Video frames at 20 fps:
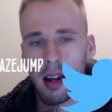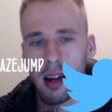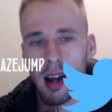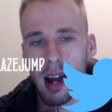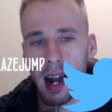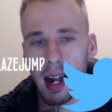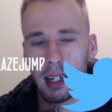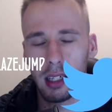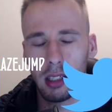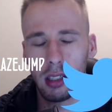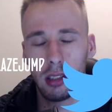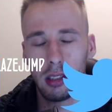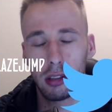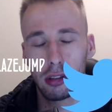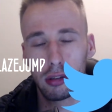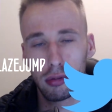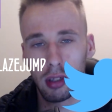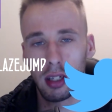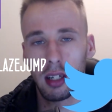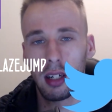I
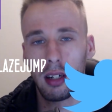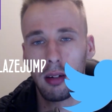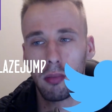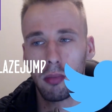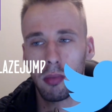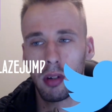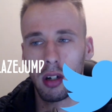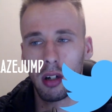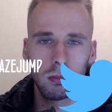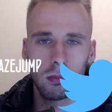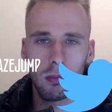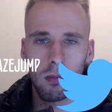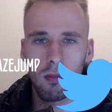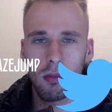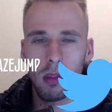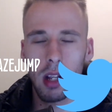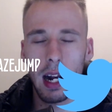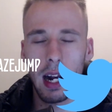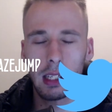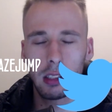stream
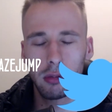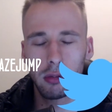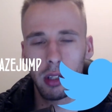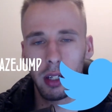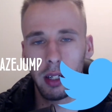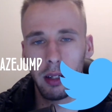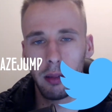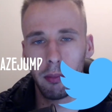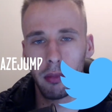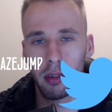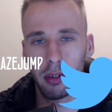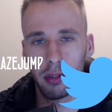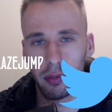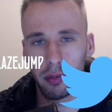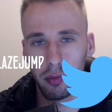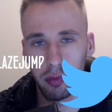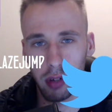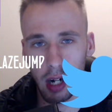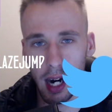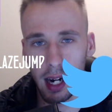
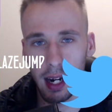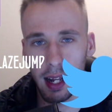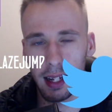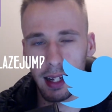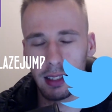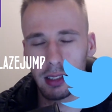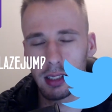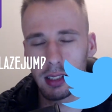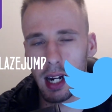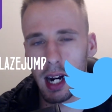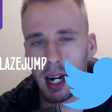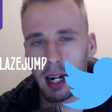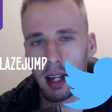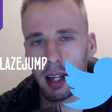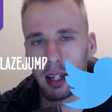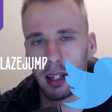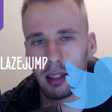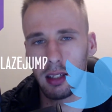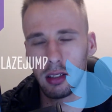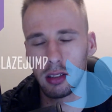Friday,
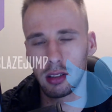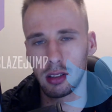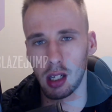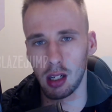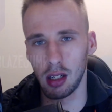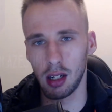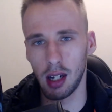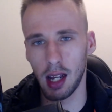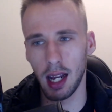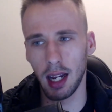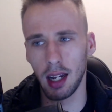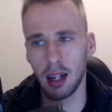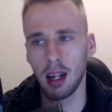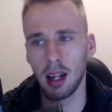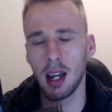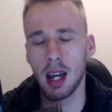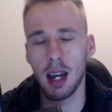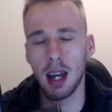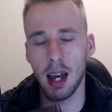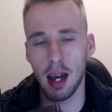Saturday, Sunday,
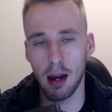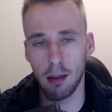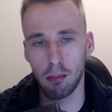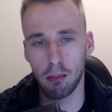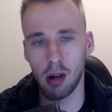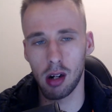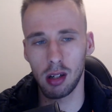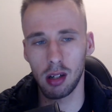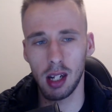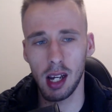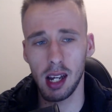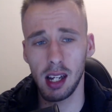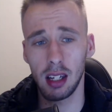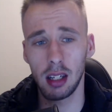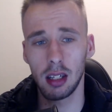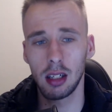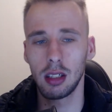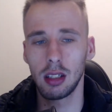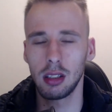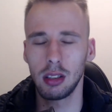and Monday.
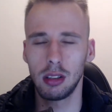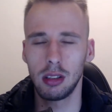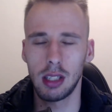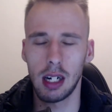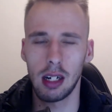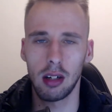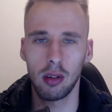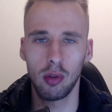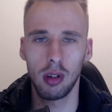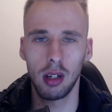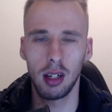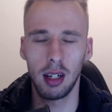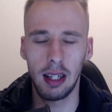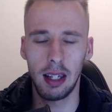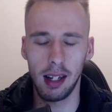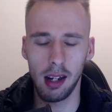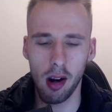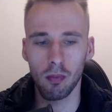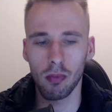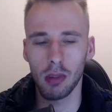
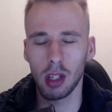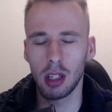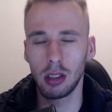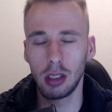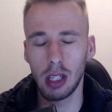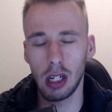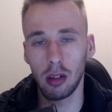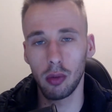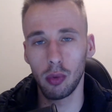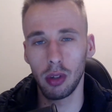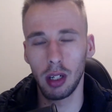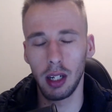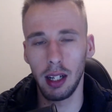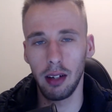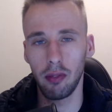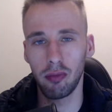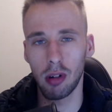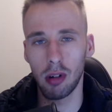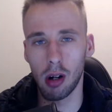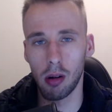Genuinely
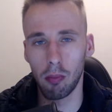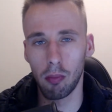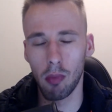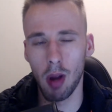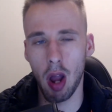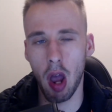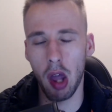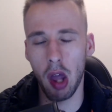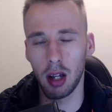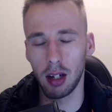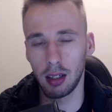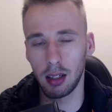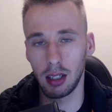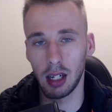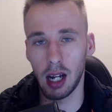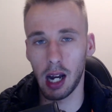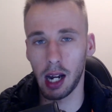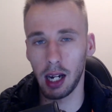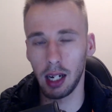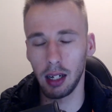from
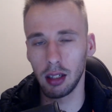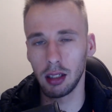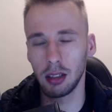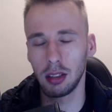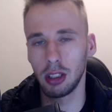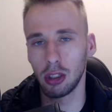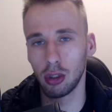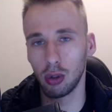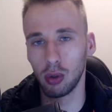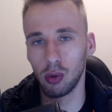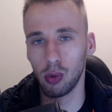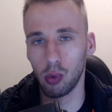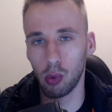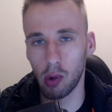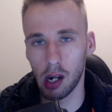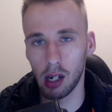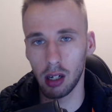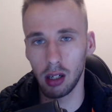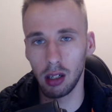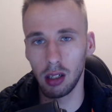9 till
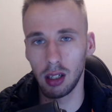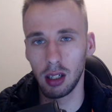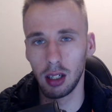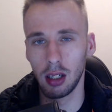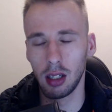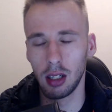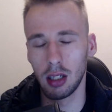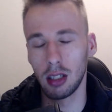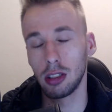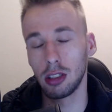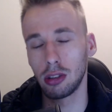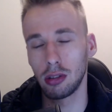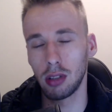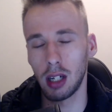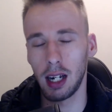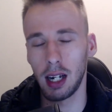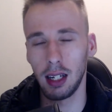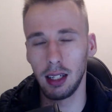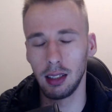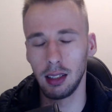1
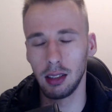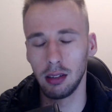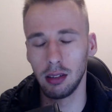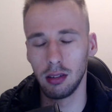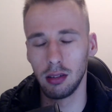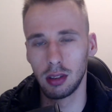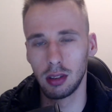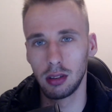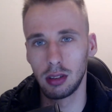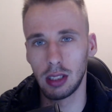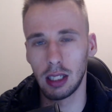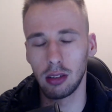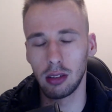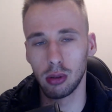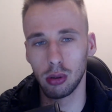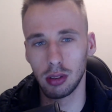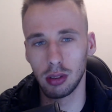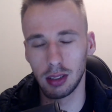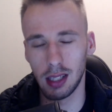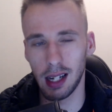Australian
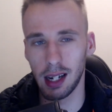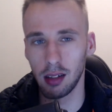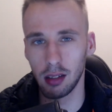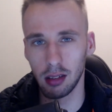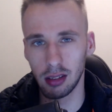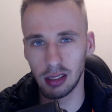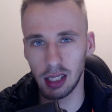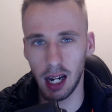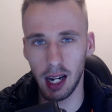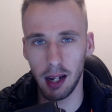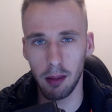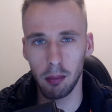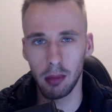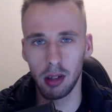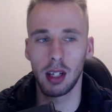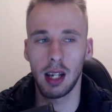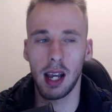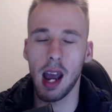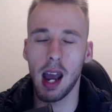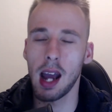Central Standard Time.
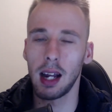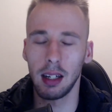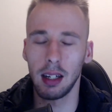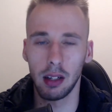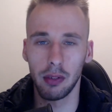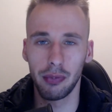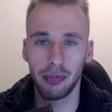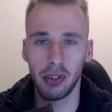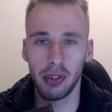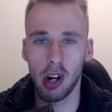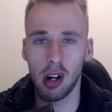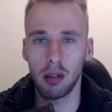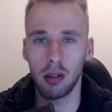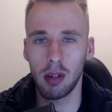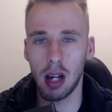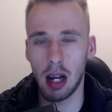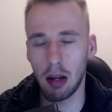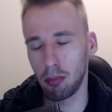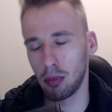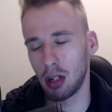And if not,
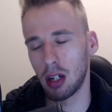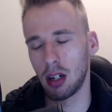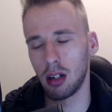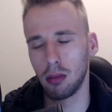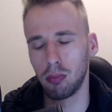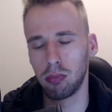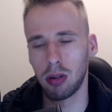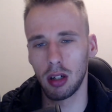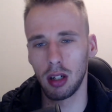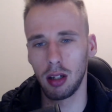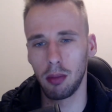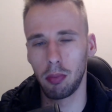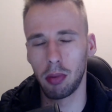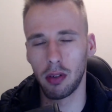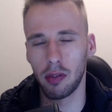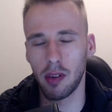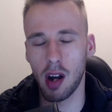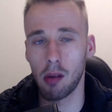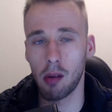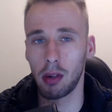I'm going to probably put
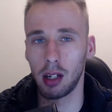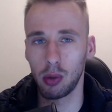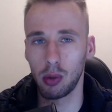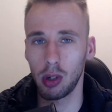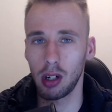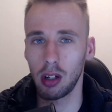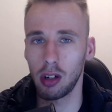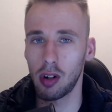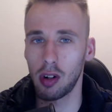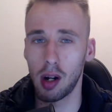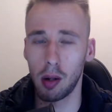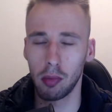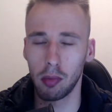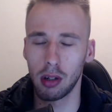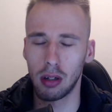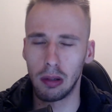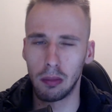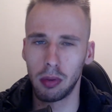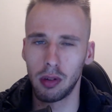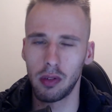that on my Twitter, or I'm
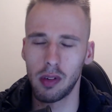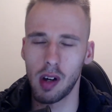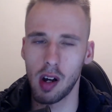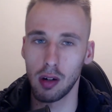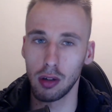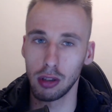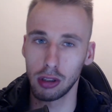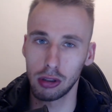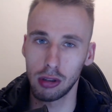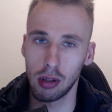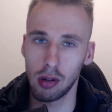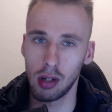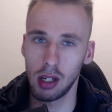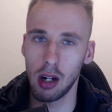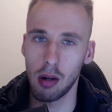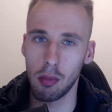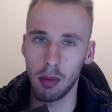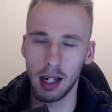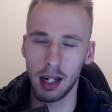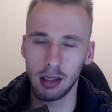going to put that on a story on
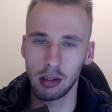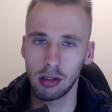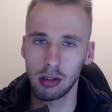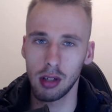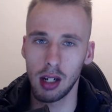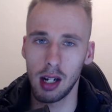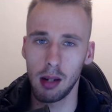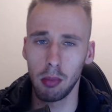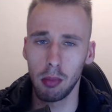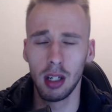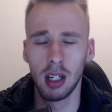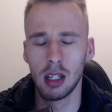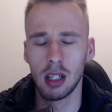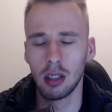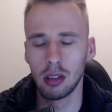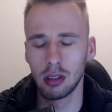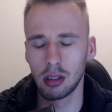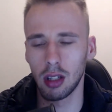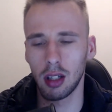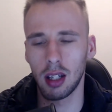my Instagram.
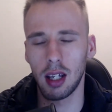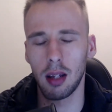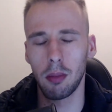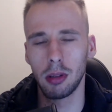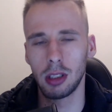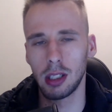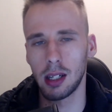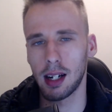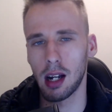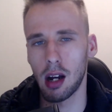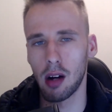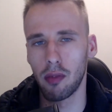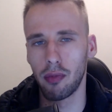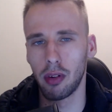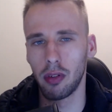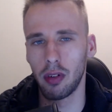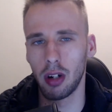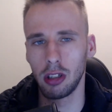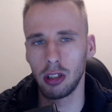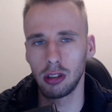So keep a check out for
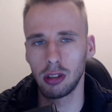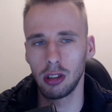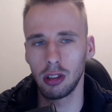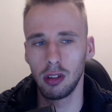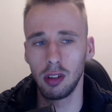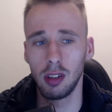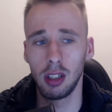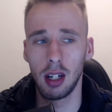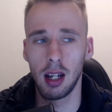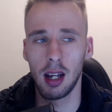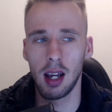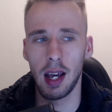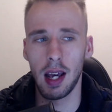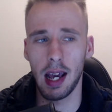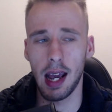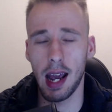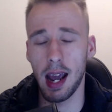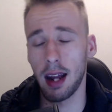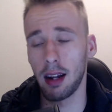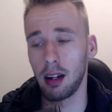those two.
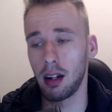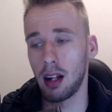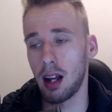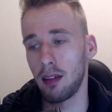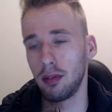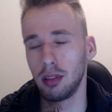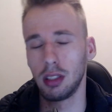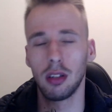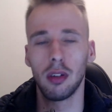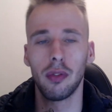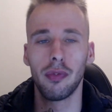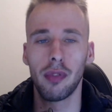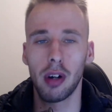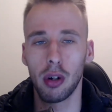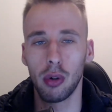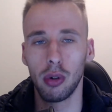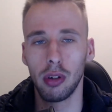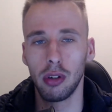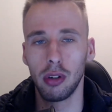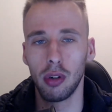And every single
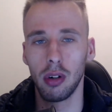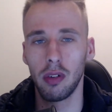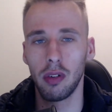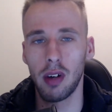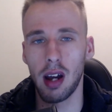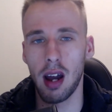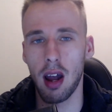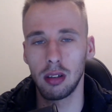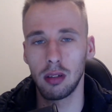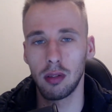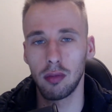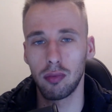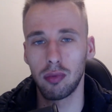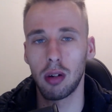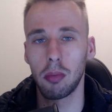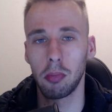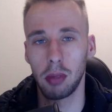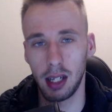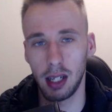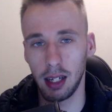follow and all of that
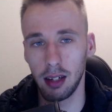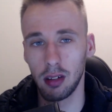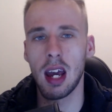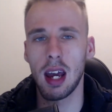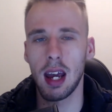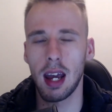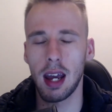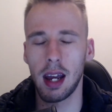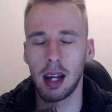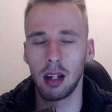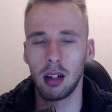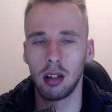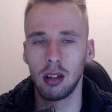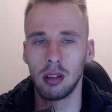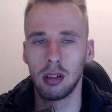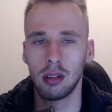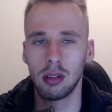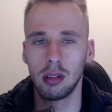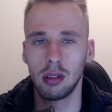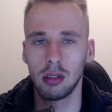from here
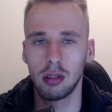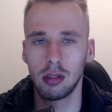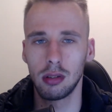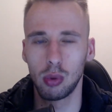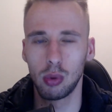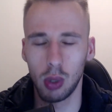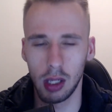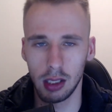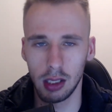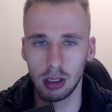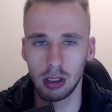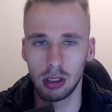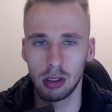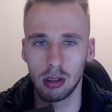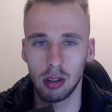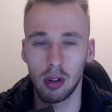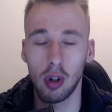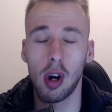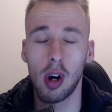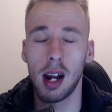and Twitch
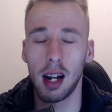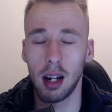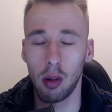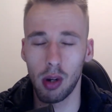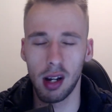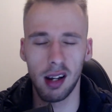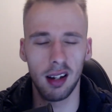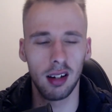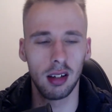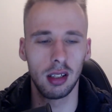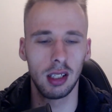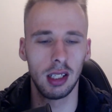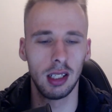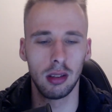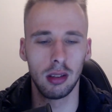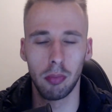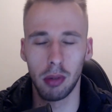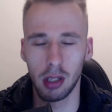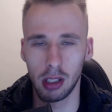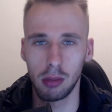or anywhere. It's
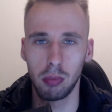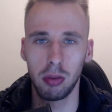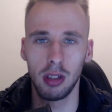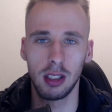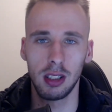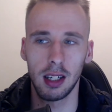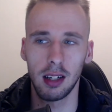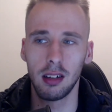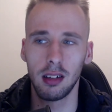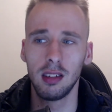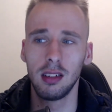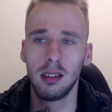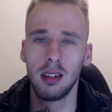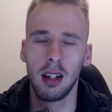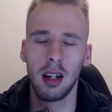much appreciated.